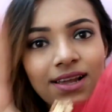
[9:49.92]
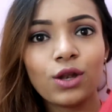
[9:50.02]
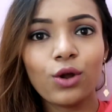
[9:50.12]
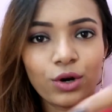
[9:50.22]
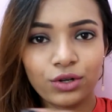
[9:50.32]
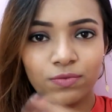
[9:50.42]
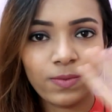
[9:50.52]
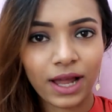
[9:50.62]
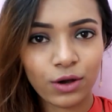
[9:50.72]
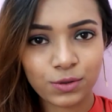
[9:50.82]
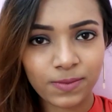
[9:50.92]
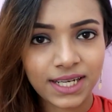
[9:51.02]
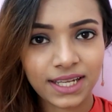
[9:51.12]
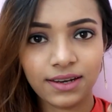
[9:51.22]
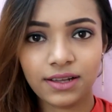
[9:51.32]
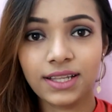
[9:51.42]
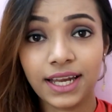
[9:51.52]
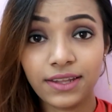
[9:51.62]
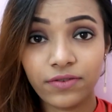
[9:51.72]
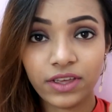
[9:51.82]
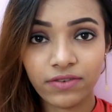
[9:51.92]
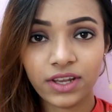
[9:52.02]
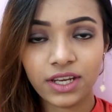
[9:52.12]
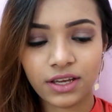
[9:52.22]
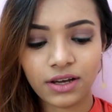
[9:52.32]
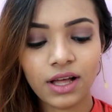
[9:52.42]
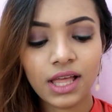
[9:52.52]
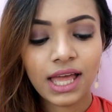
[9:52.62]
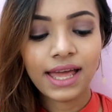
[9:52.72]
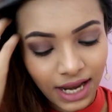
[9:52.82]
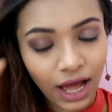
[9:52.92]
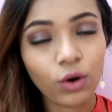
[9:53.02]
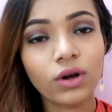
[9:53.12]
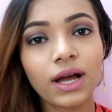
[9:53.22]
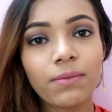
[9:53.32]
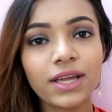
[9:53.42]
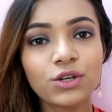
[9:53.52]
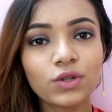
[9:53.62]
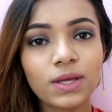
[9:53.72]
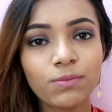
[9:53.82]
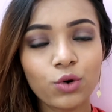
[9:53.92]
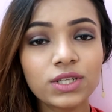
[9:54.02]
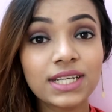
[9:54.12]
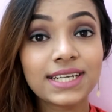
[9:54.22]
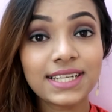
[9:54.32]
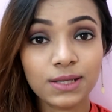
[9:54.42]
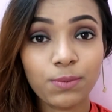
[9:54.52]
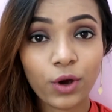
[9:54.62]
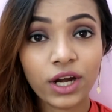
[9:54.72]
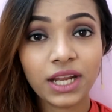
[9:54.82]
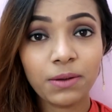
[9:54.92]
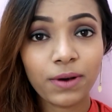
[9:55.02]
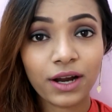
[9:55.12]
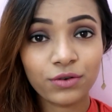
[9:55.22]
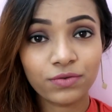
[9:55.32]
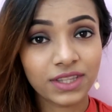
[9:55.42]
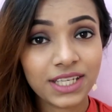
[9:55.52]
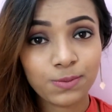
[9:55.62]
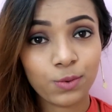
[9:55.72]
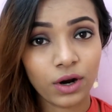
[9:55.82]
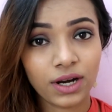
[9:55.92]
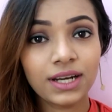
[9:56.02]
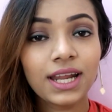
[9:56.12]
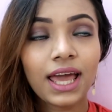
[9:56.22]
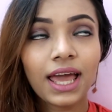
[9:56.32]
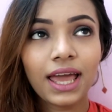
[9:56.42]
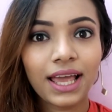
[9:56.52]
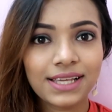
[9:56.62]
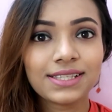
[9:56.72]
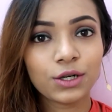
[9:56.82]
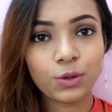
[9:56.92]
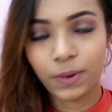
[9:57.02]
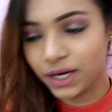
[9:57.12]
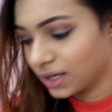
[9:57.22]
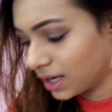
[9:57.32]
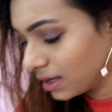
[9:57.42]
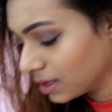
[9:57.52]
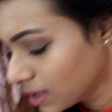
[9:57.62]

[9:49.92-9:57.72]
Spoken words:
a lot of blouse material that is given here. Now coming to the most disappointing part of this product is the dupatta.